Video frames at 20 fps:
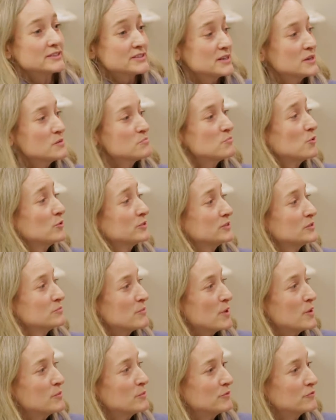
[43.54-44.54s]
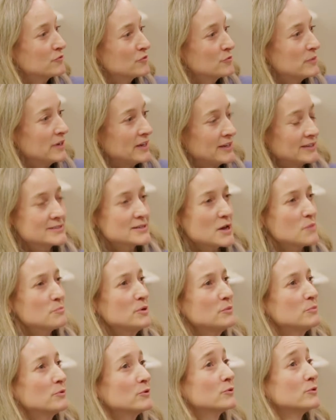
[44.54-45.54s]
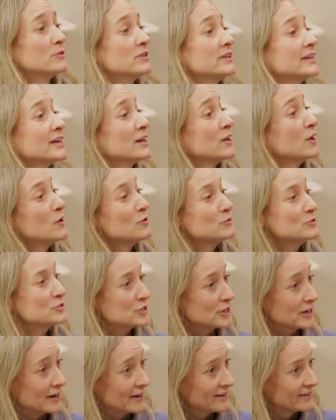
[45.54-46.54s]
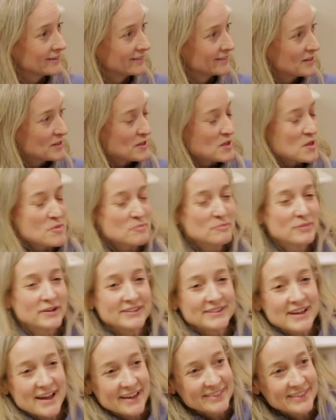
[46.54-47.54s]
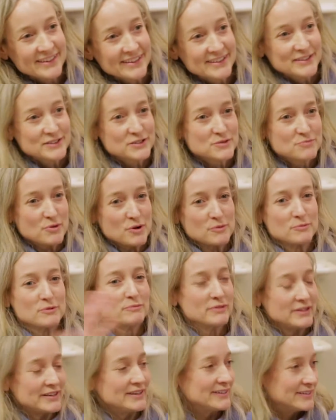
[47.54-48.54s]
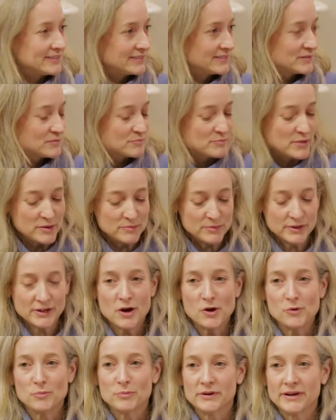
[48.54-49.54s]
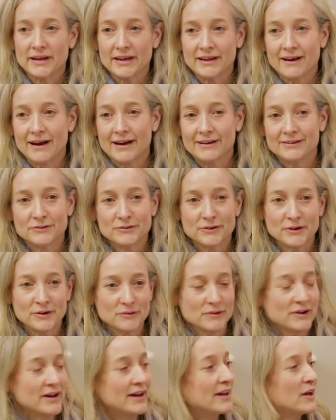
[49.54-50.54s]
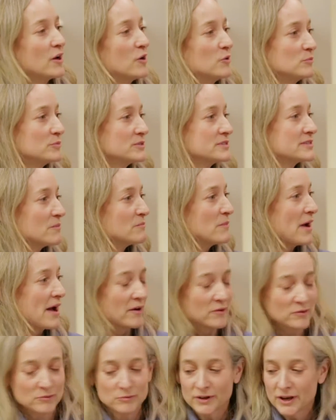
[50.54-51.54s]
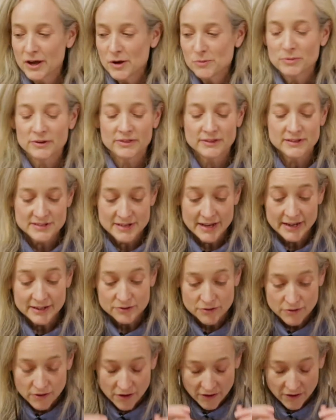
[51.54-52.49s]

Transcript: an important moment for me. Some people call it closure, but I think it's probably maybe opening. I don't know. I hope somehow. We'll open this later